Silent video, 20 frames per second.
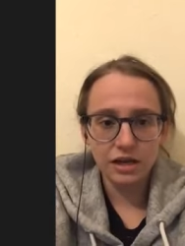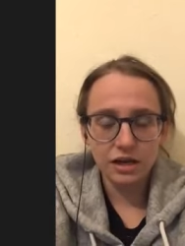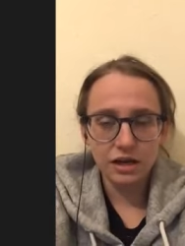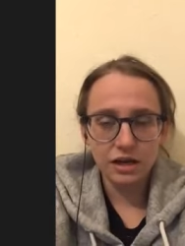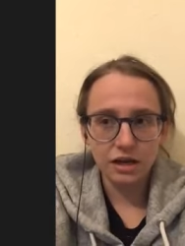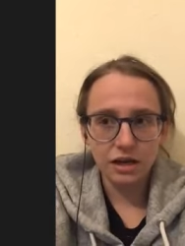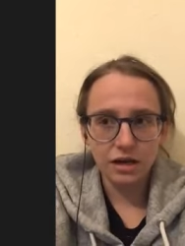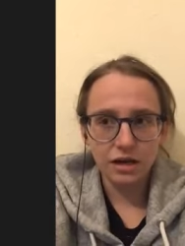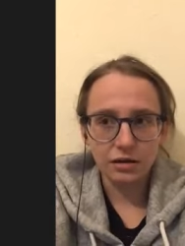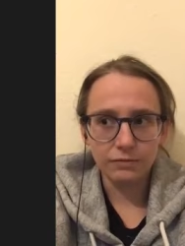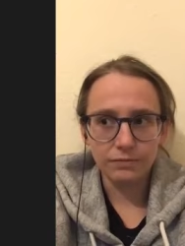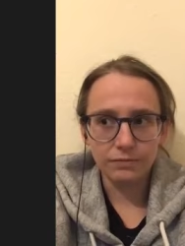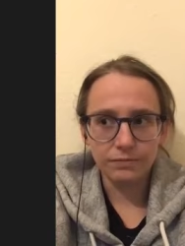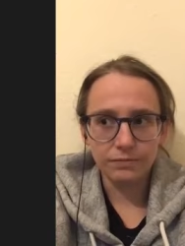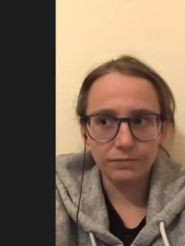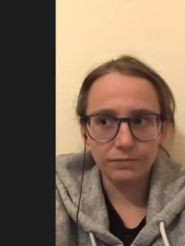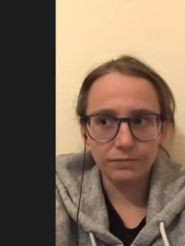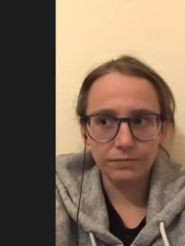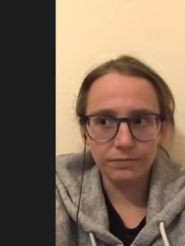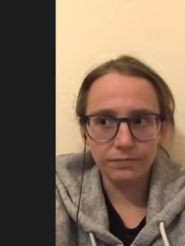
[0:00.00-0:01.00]

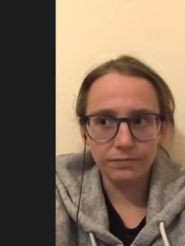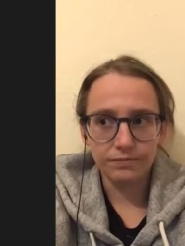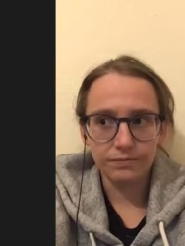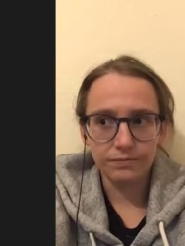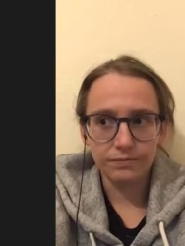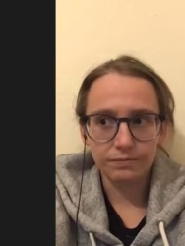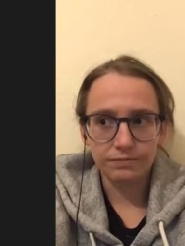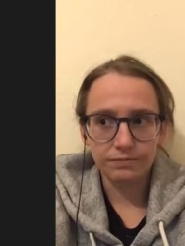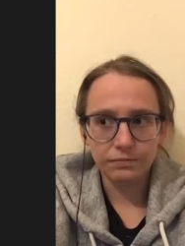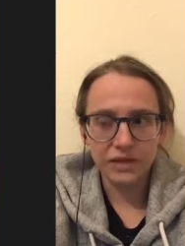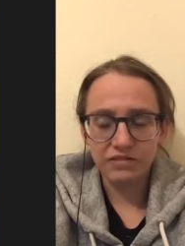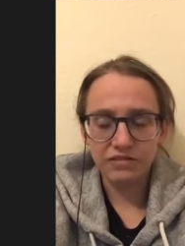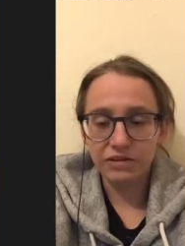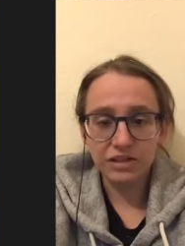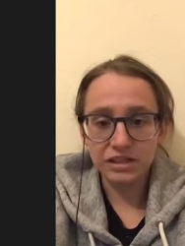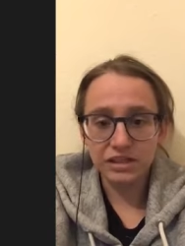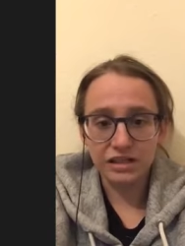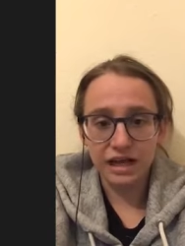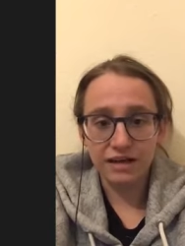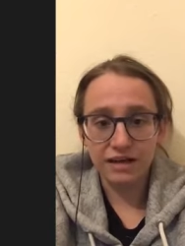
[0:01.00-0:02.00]
um, if I
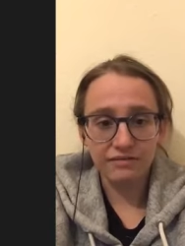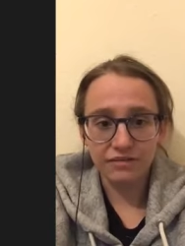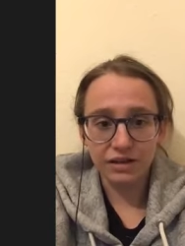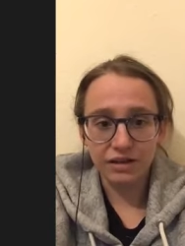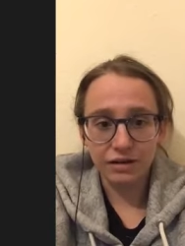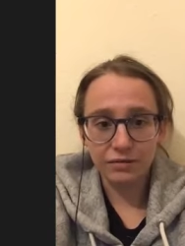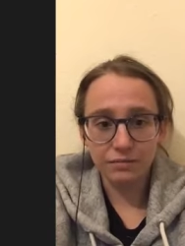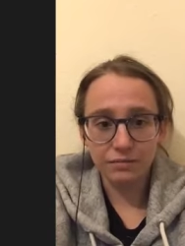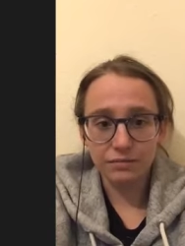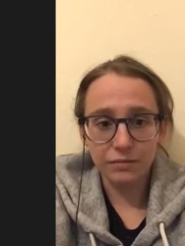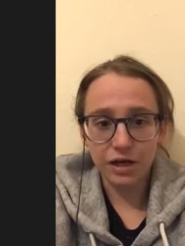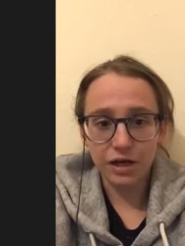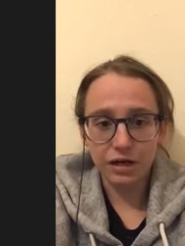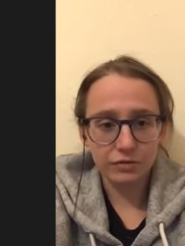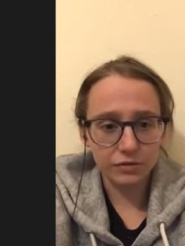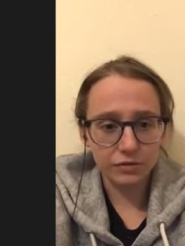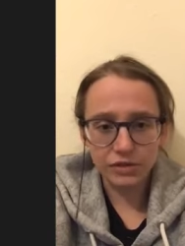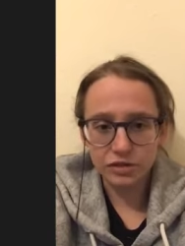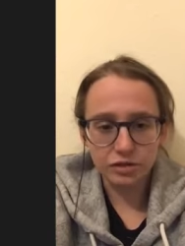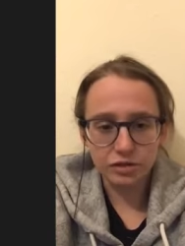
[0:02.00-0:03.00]
didn't have them, I
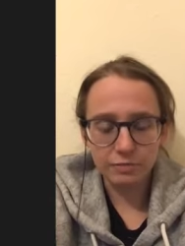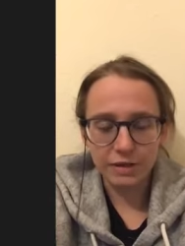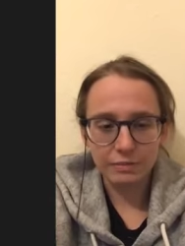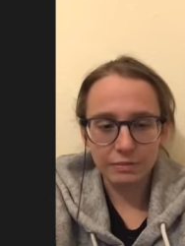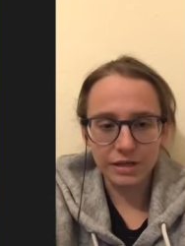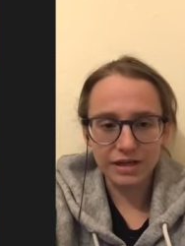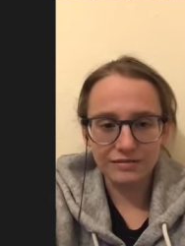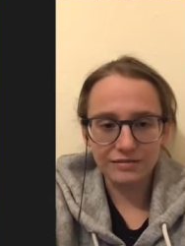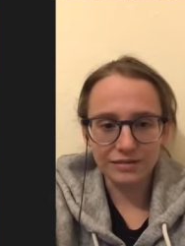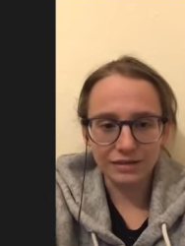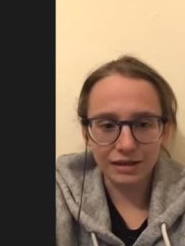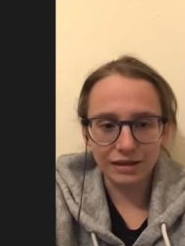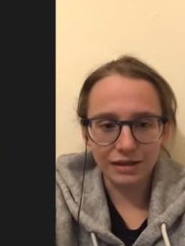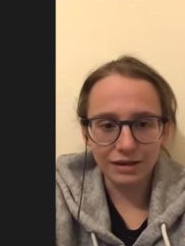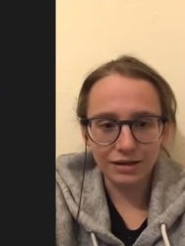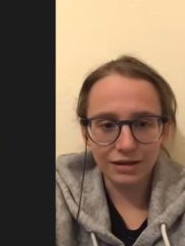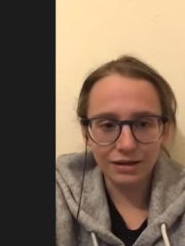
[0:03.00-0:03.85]
would still be believing that.